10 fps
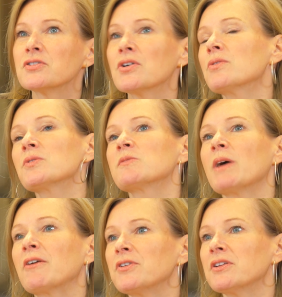no
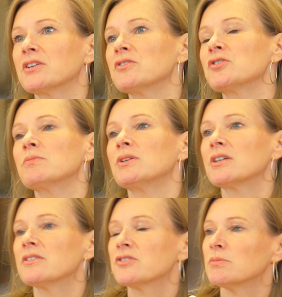respect for the
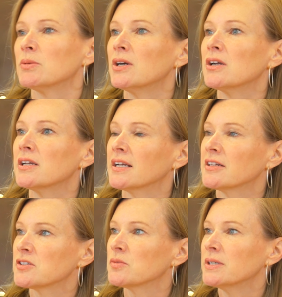consumer marketing,
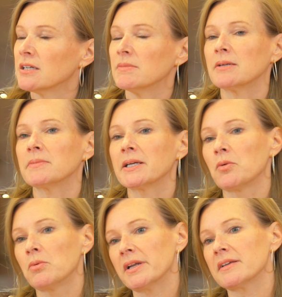and so we come in and I'm like,
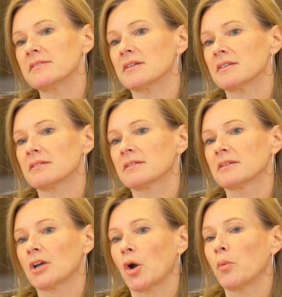what is it?
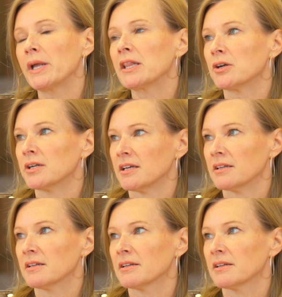We learn it.